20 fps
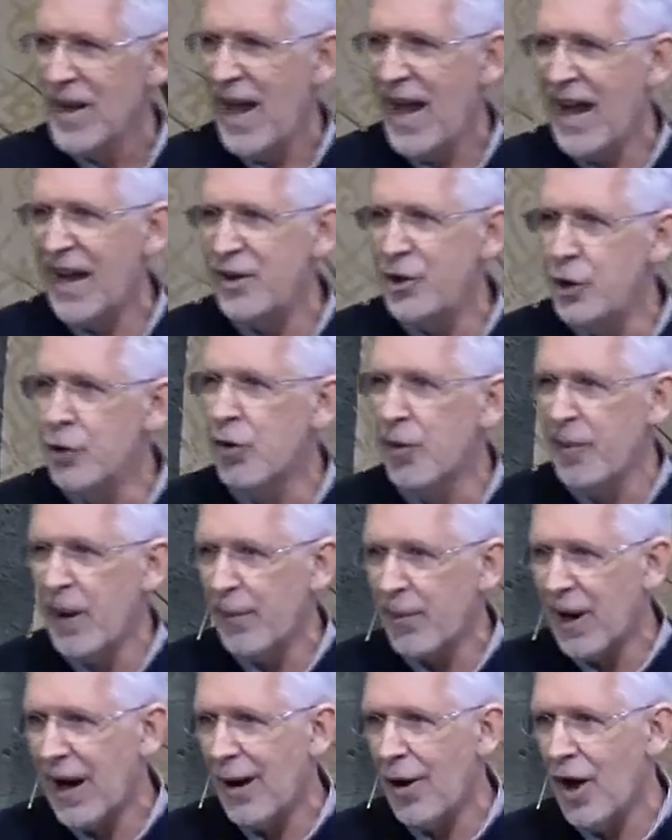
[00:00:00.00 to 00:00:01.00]
And you
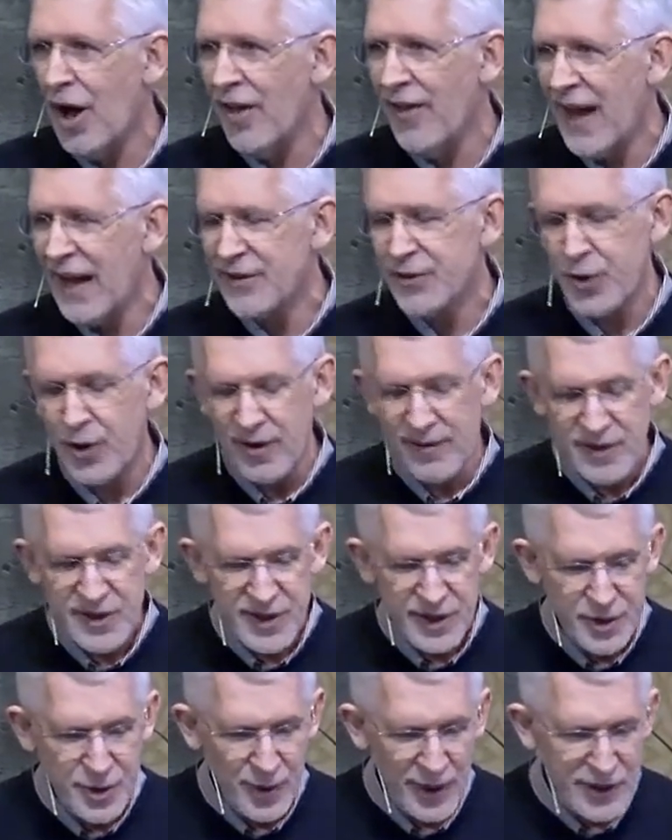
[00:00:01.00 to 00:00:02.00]
remember how all that sort of a
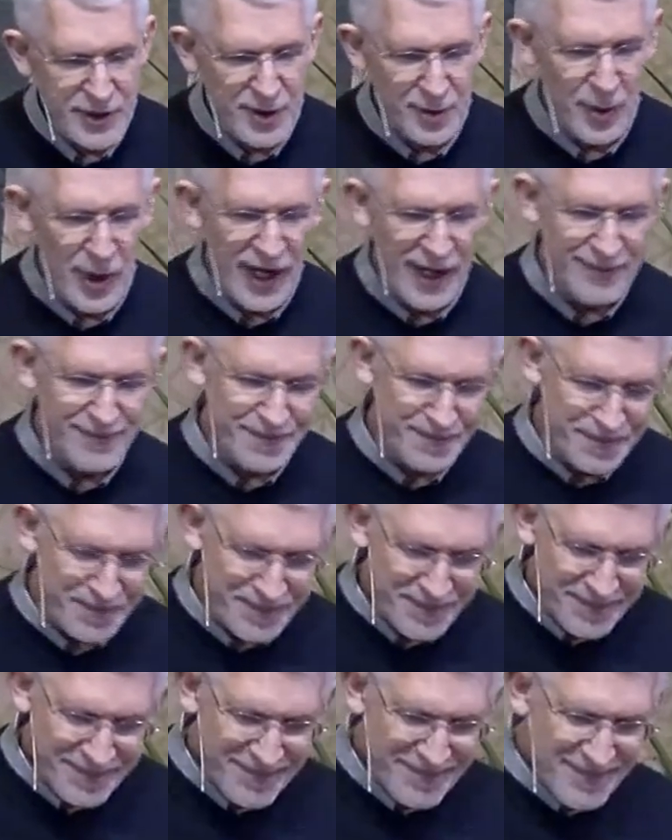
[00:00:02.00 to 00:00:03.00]
situation went.
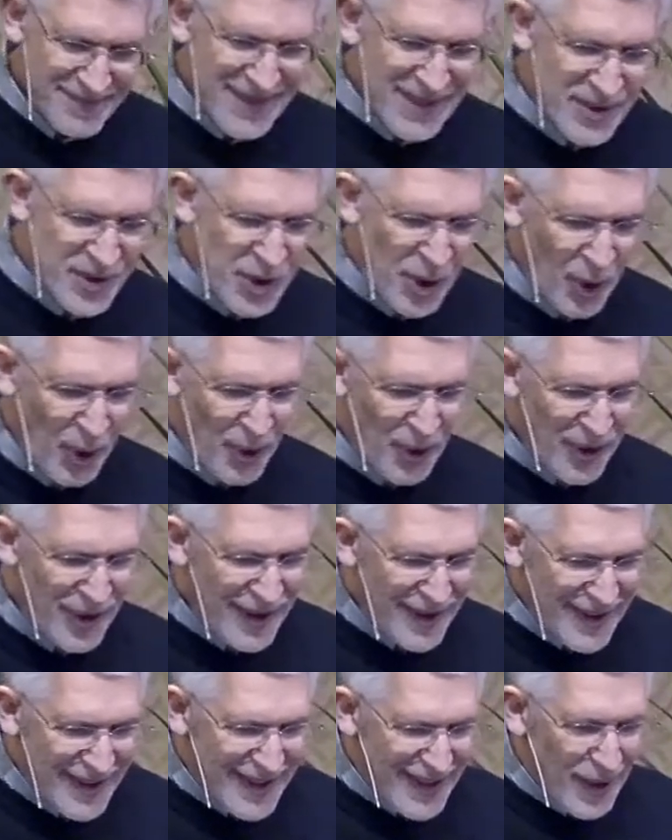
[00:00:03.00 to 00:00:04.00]
So,
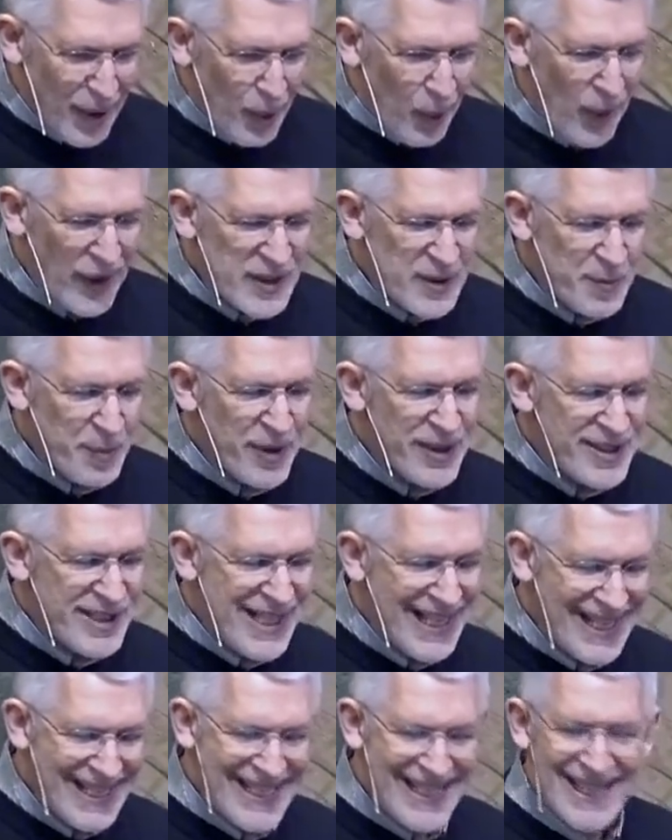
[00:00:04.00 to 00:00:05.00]
what's
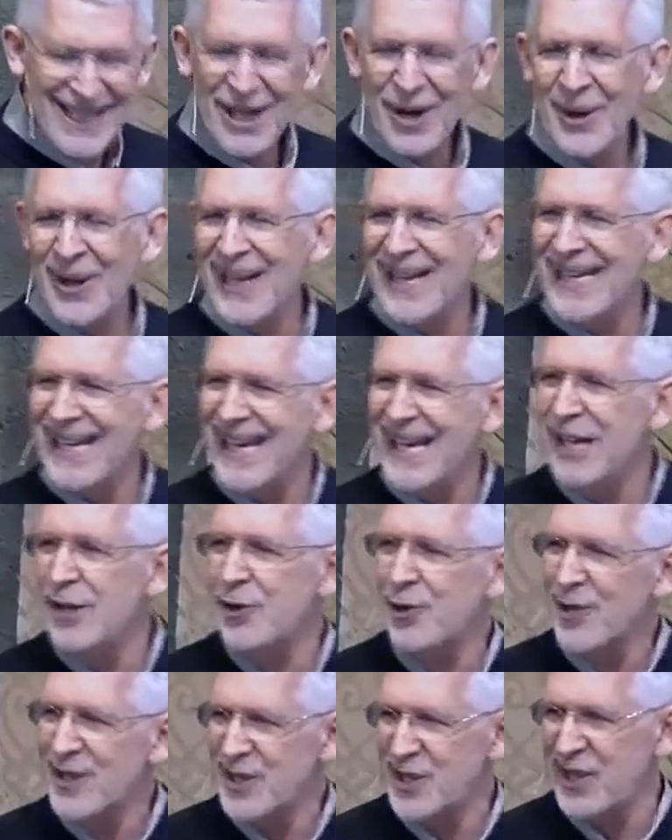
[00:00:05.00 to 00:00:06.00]
particularly
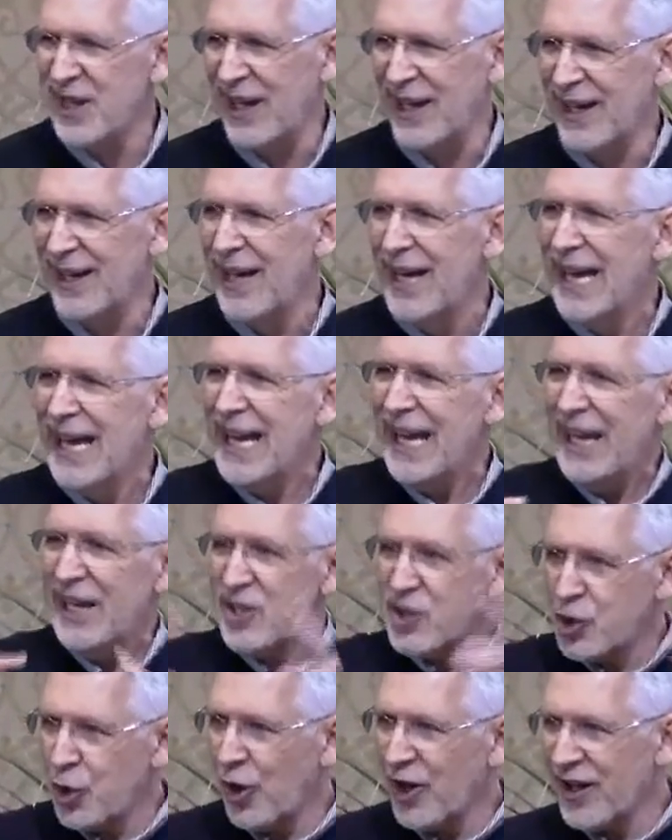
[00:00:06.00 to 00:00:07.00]
interesting,
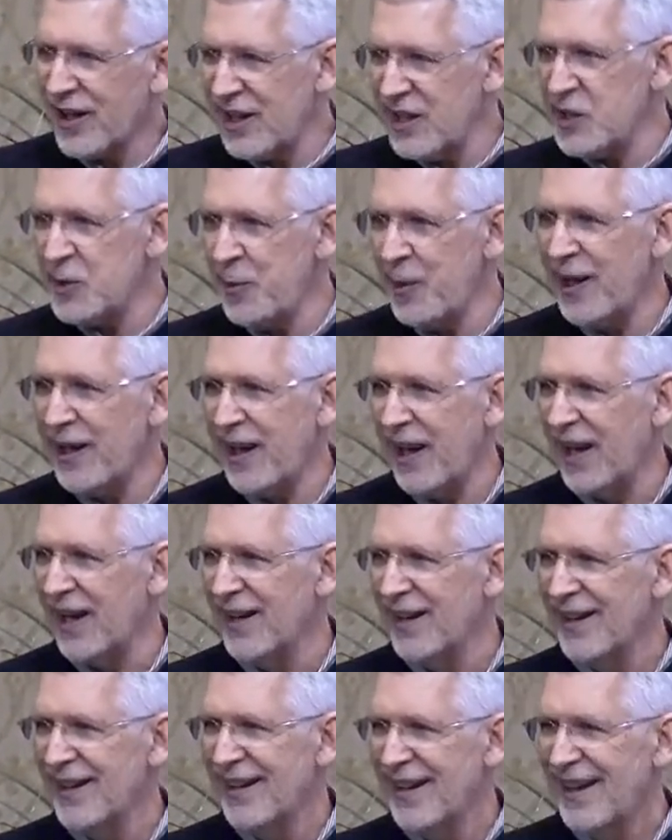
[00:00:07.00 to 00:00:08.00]
historically
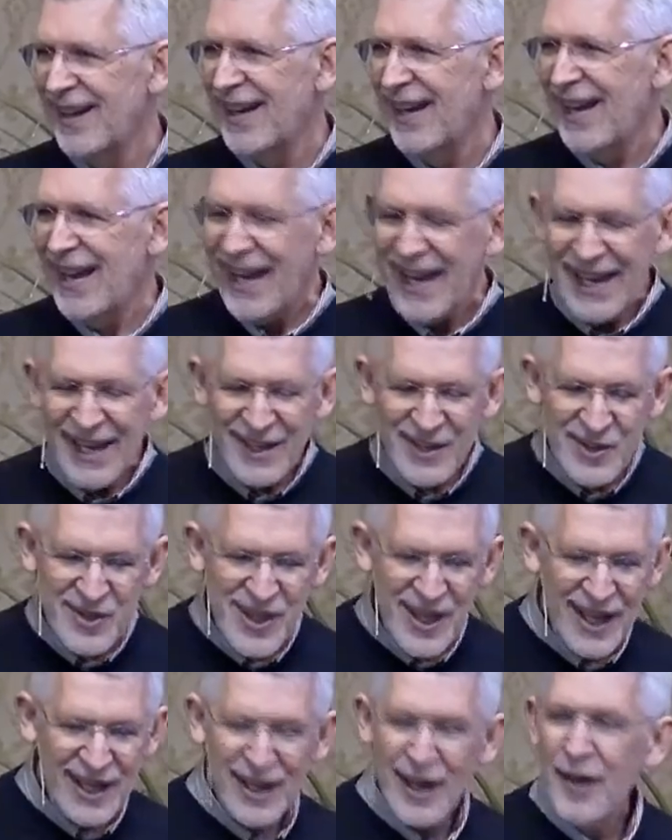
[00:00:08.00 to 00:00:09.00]
speaking, is
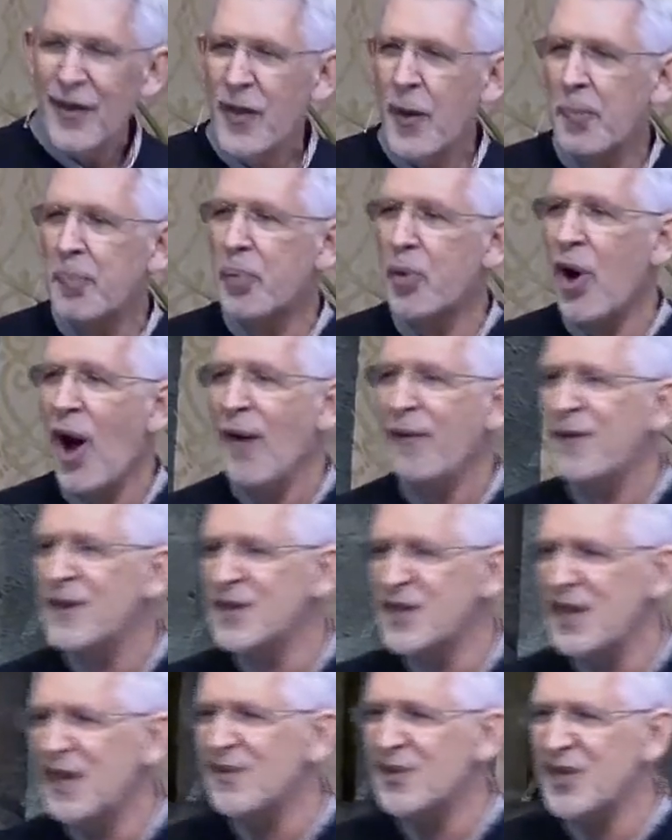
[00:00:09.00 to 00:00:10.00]
that the
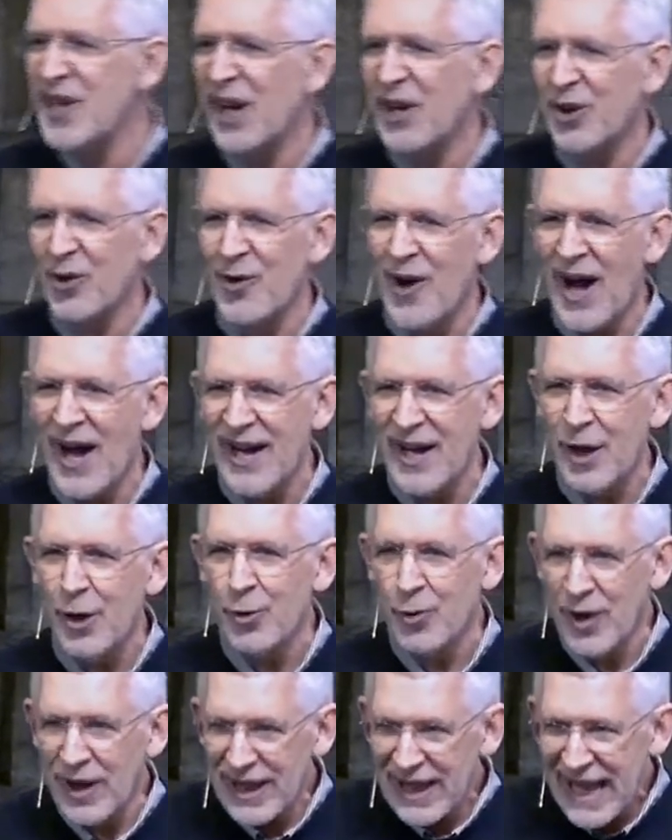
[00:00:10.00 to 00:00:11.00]
prophecy of Zechariah
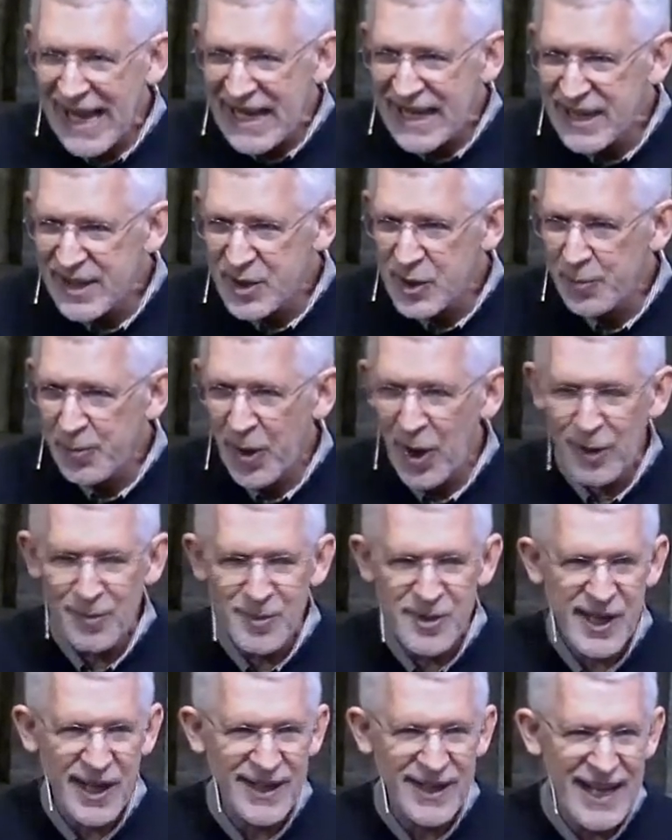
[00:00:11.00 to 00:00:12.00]
related to
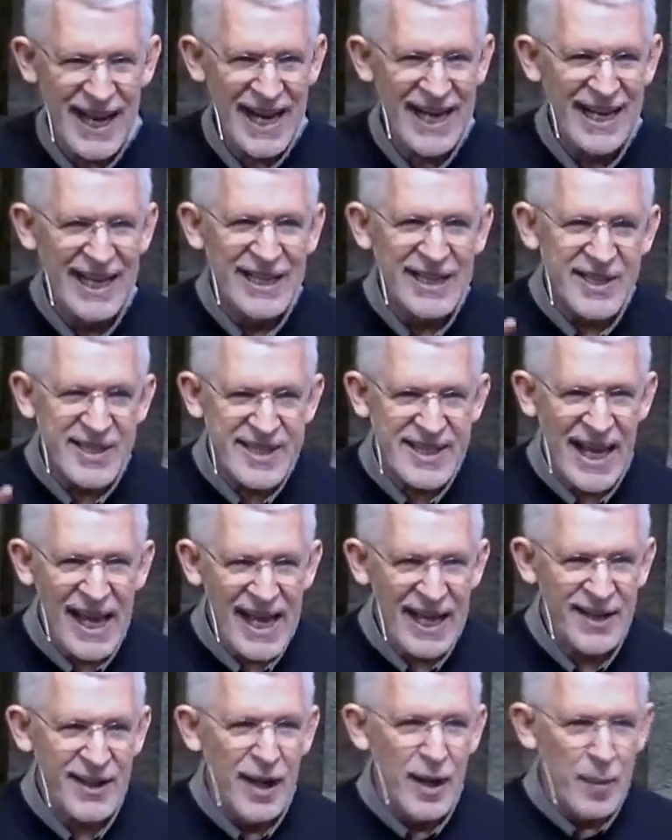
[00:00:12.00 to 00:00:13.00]
Palm Sunday
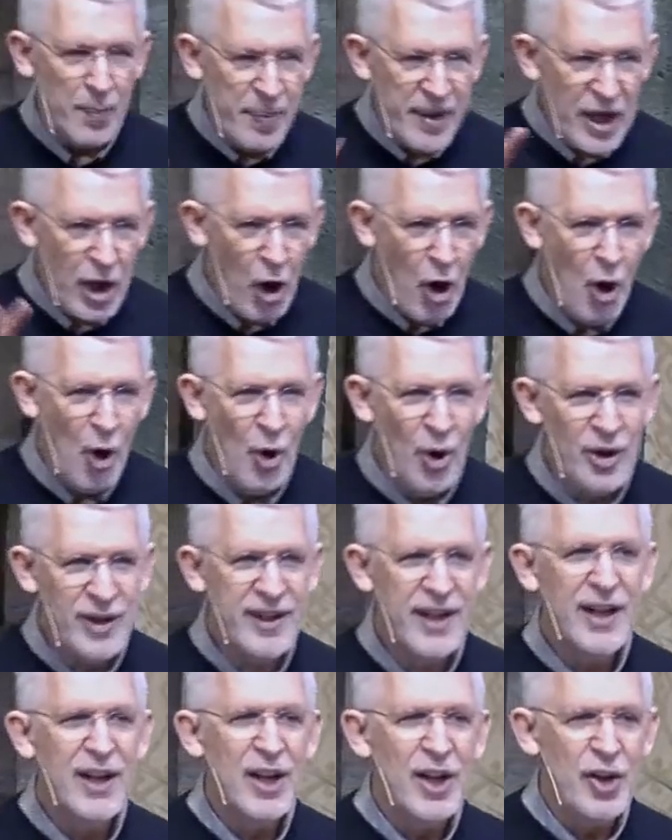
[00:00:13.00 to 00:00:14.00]
said,
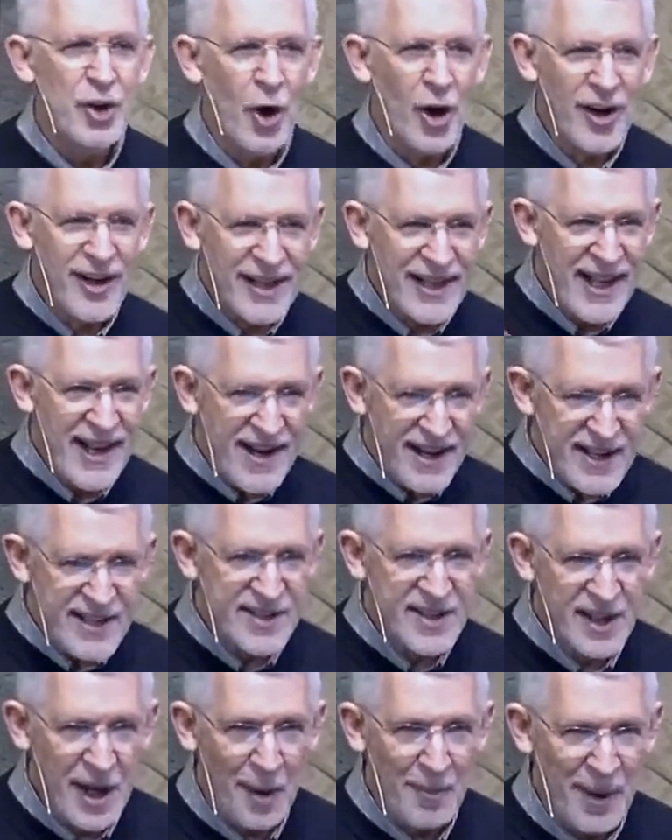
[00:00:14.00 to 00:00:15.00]
Behold, your king
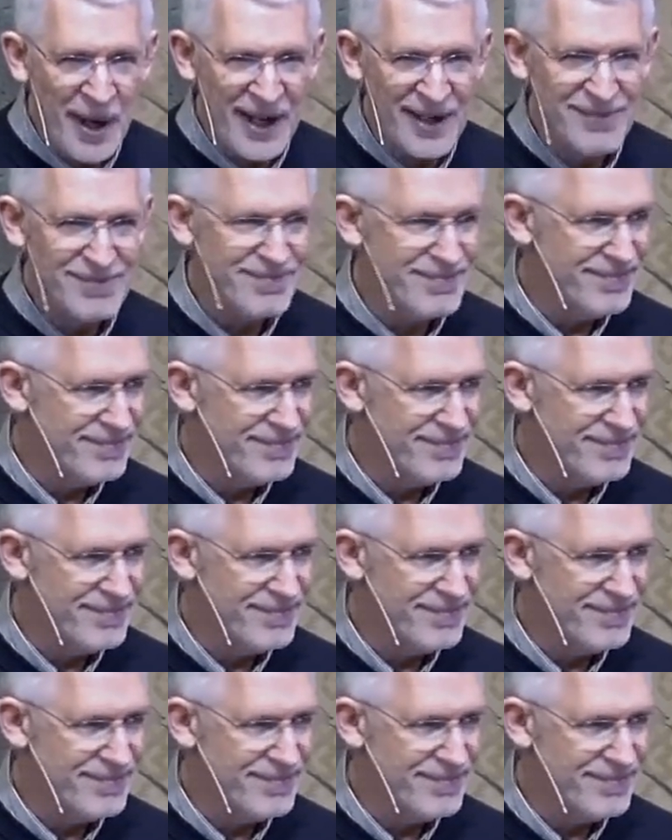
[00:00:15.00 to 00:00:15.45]
is coming.